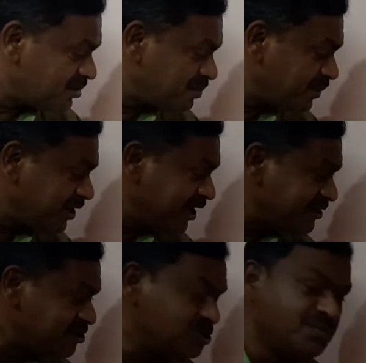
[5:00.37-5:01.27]

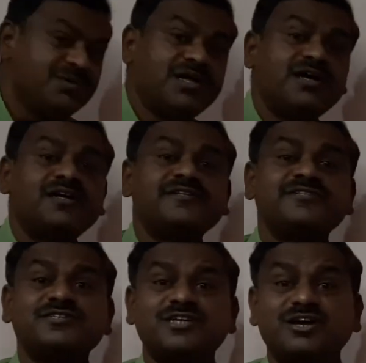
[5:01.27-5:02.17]
pH should be the
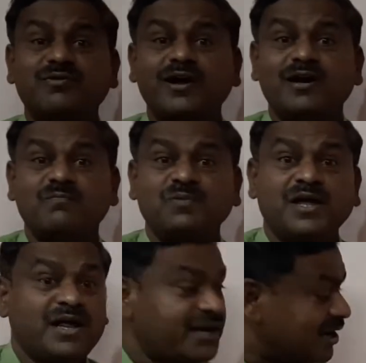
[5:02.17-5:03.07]
7.
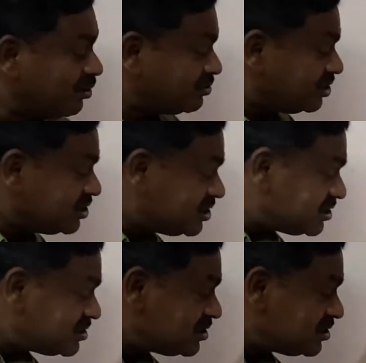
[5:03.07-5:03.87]
Now this is